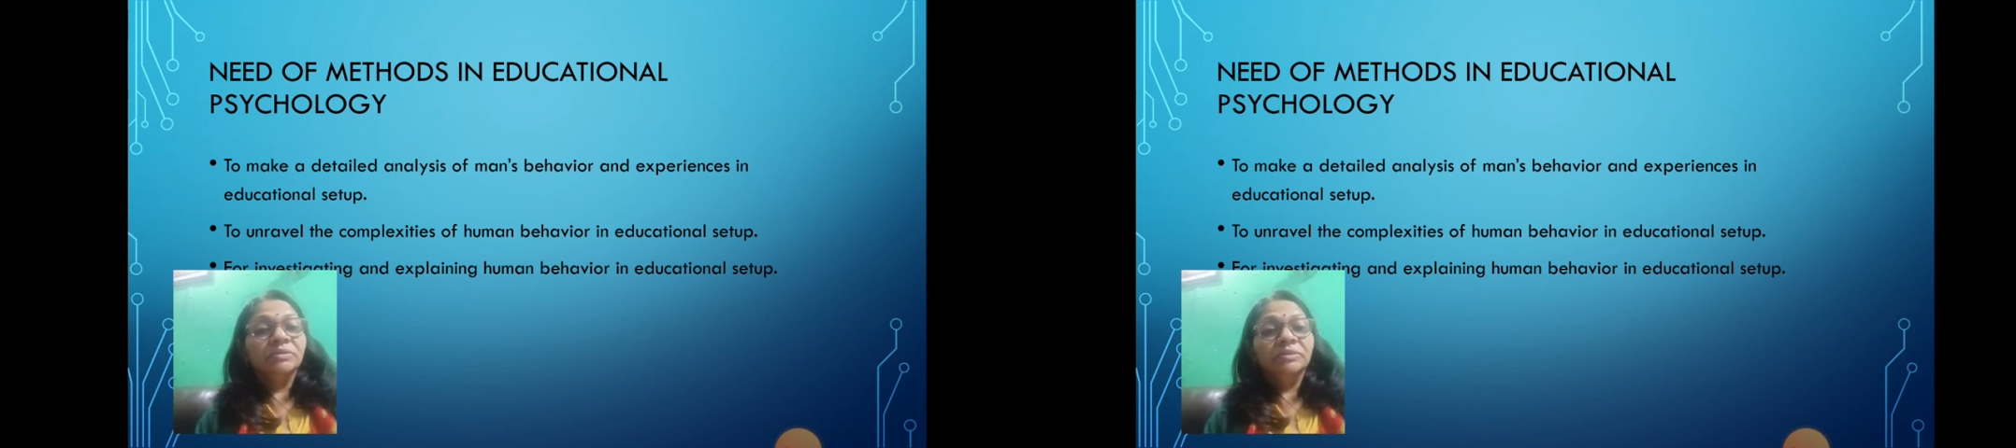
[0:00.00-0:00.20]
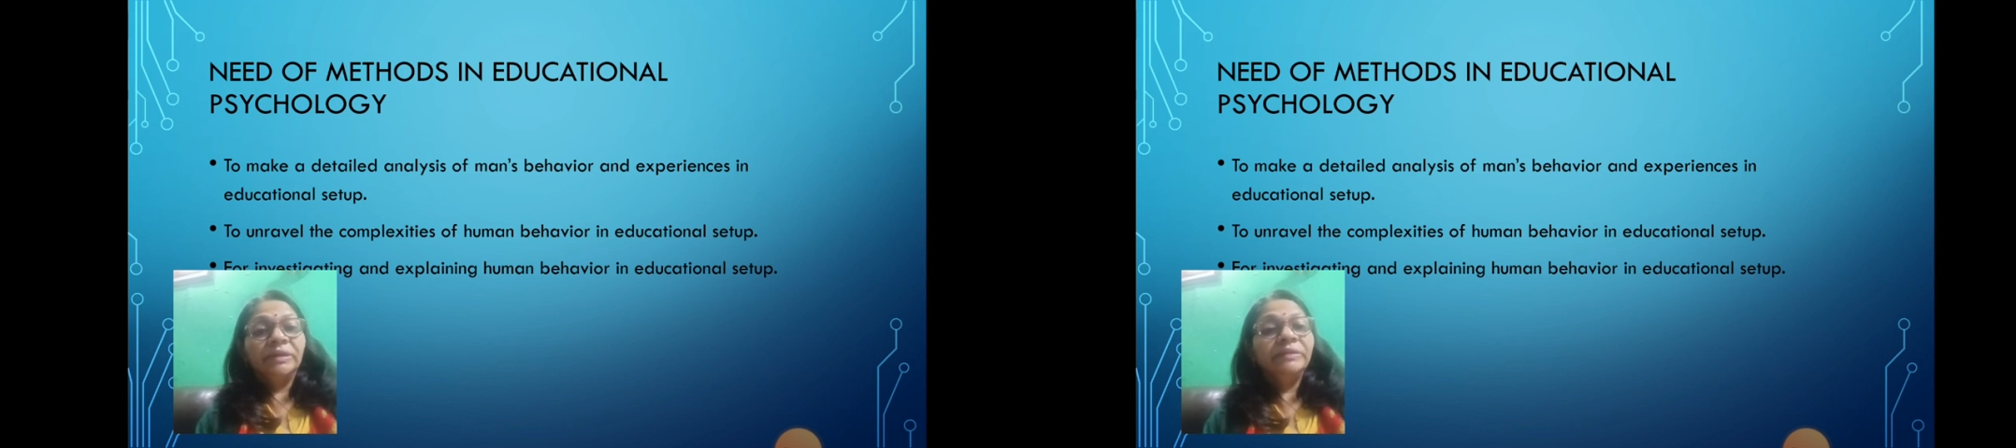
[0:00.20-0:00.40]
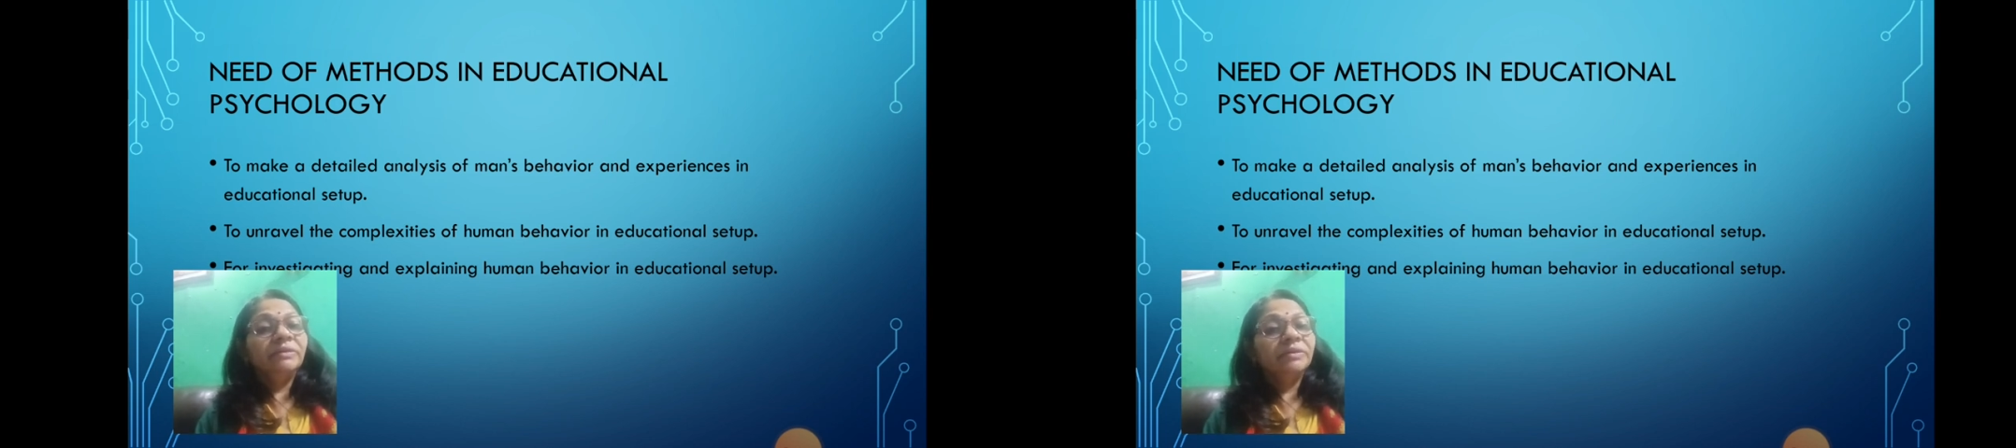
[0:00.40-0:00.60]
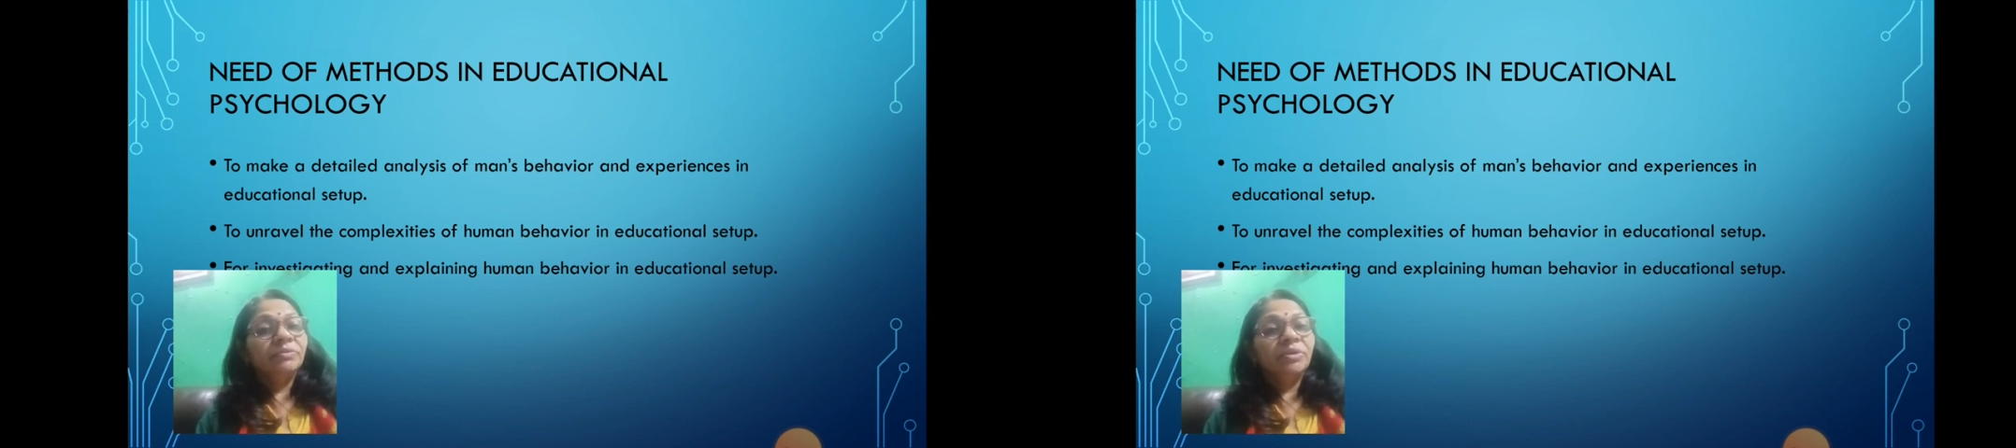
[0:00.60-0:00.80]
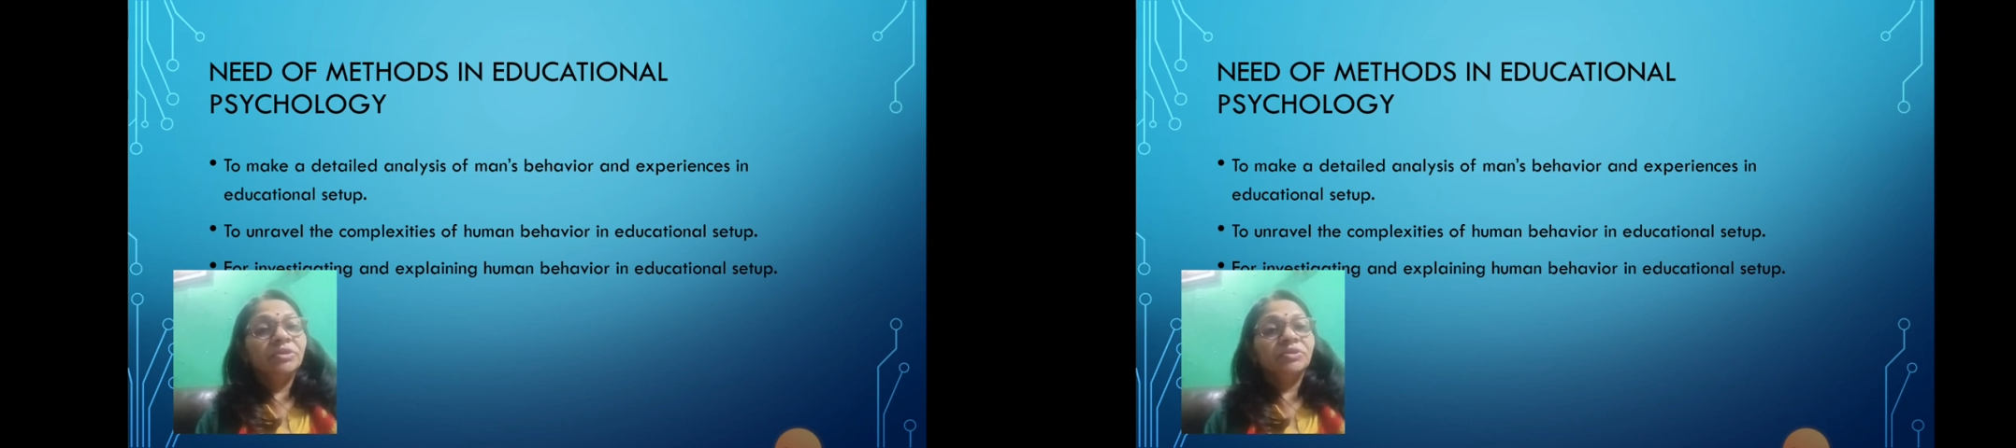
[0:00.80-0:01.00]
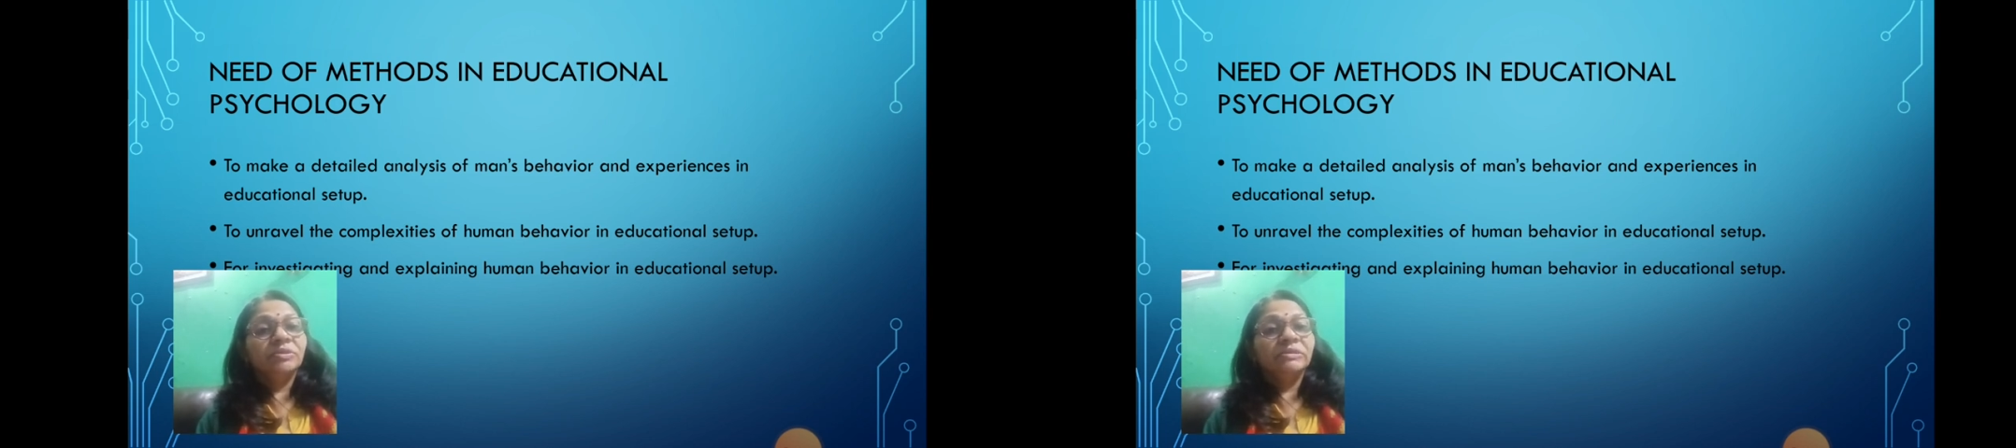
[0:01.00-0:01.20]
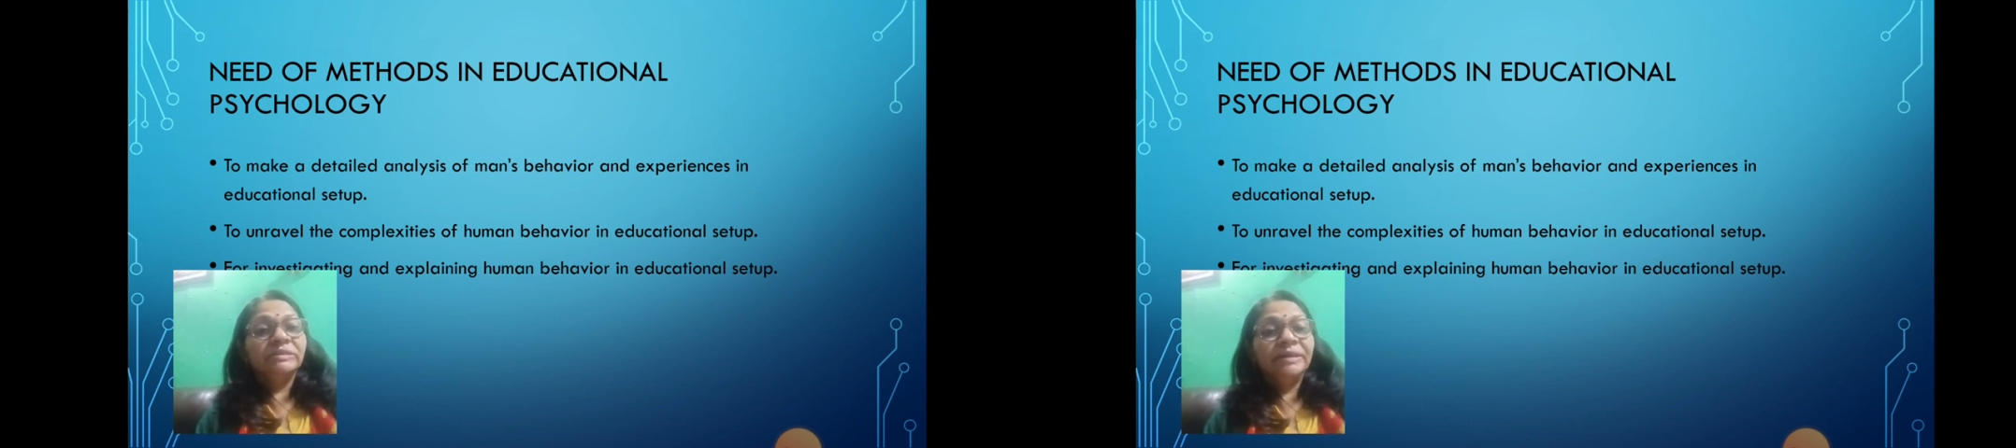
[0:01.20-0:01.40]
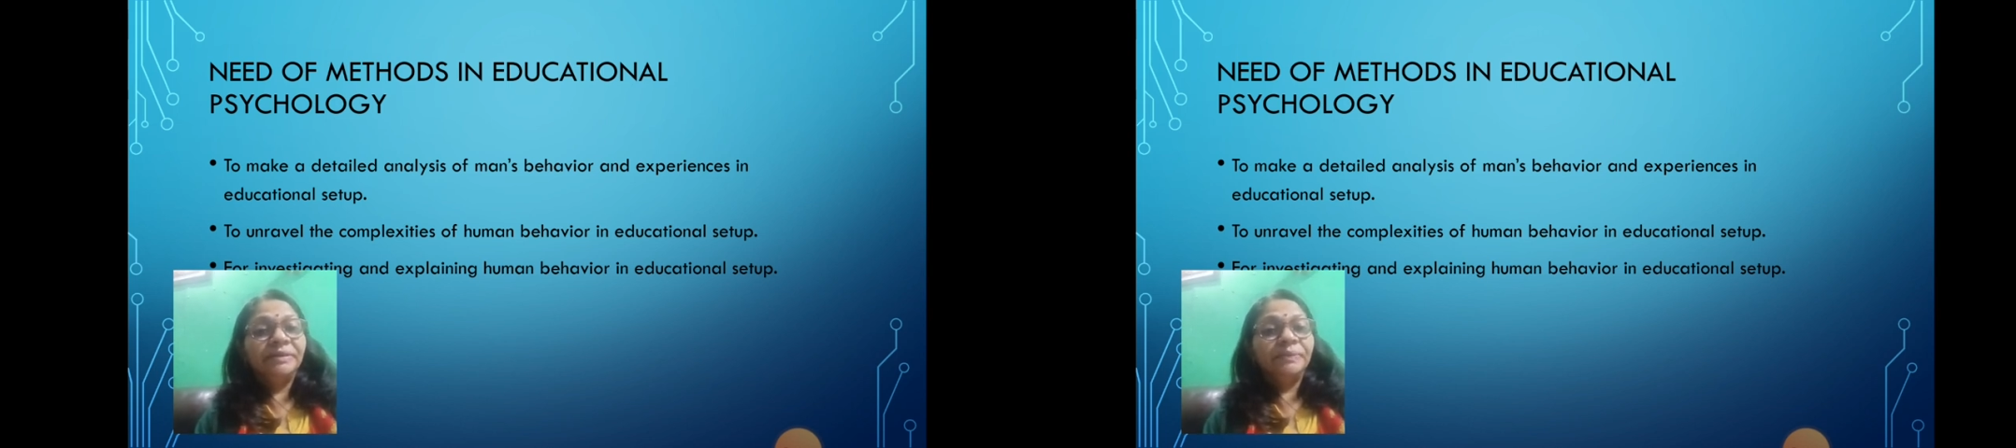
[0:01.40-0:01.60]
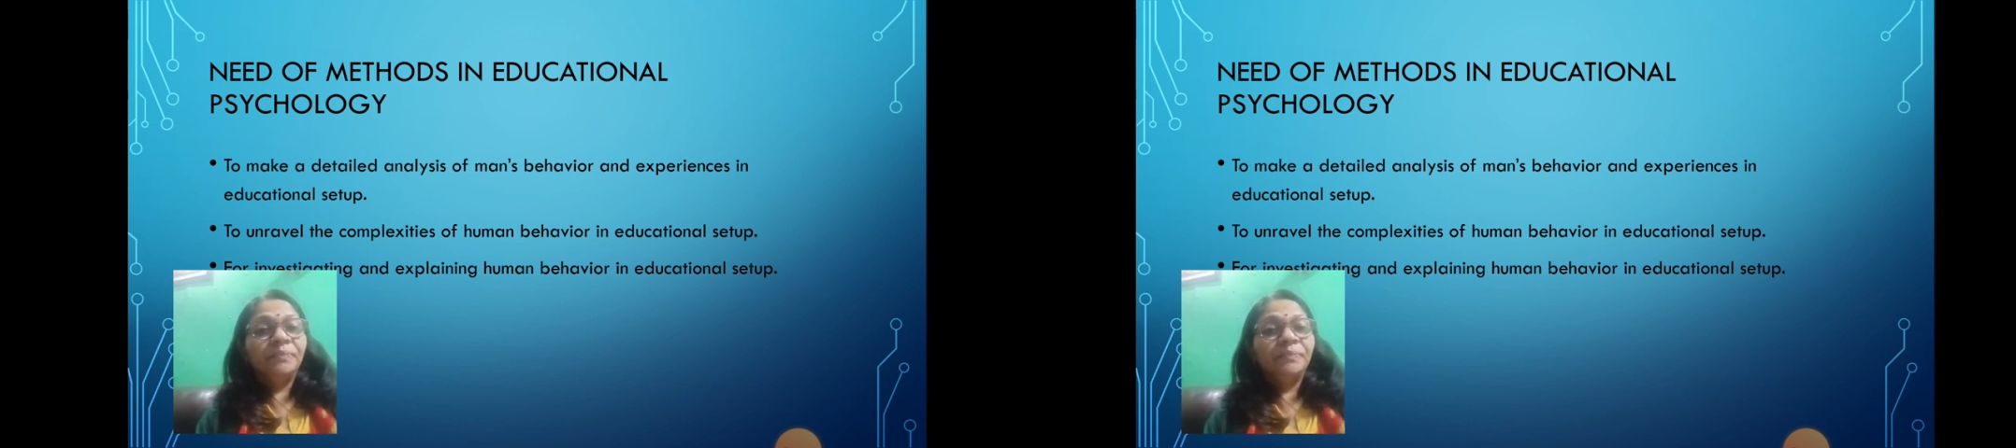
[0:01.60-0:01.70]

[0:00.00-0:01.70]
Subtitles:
in educational setup,